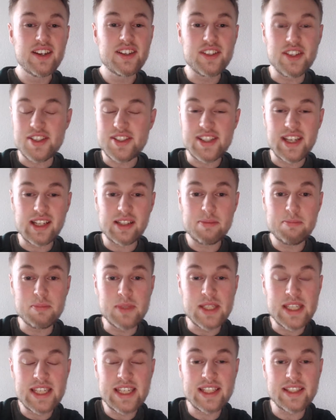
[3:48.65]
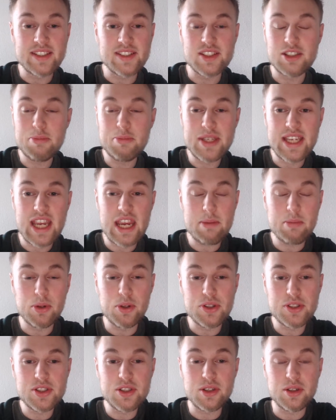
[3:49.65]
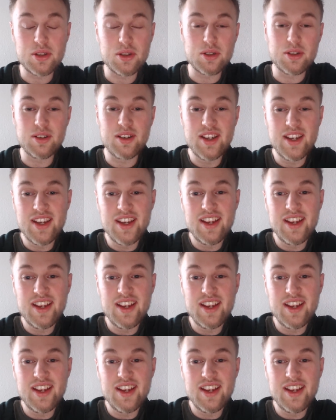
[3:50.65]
Does that mean to be able to